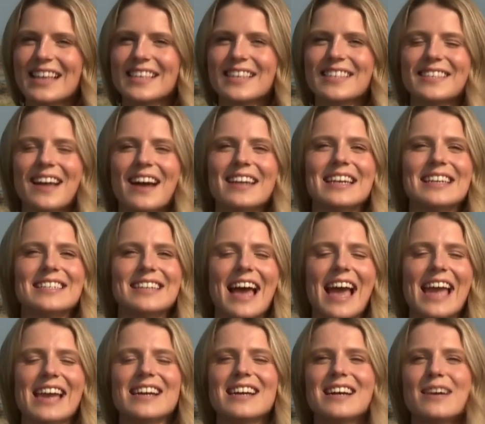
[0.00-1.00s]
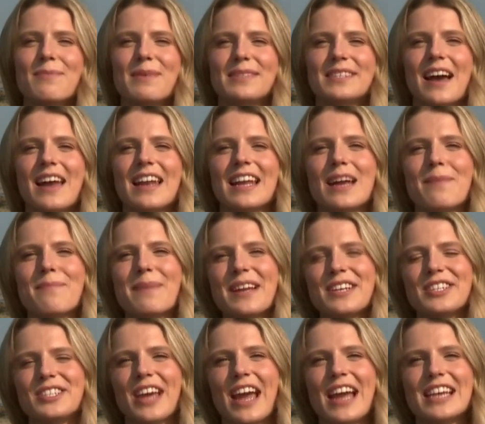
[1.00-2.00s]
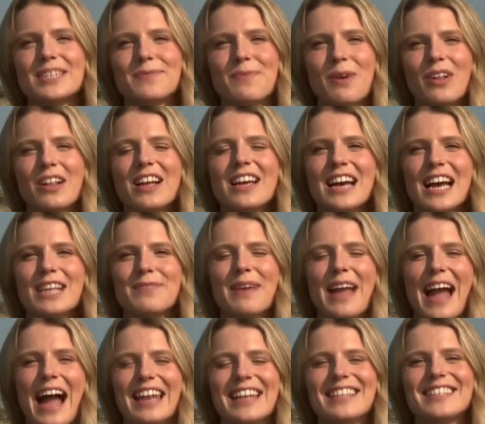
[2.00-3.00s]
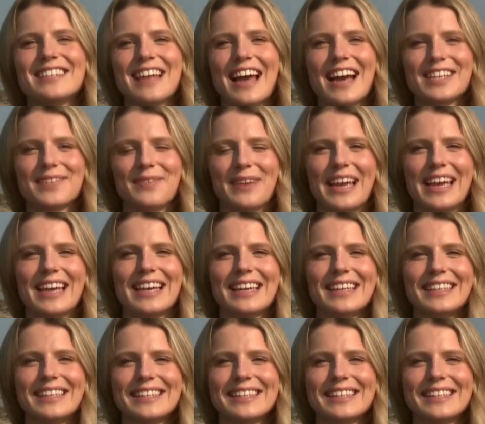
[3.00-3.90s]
It's a sunny day, but turning a bit changeable as we head into next week.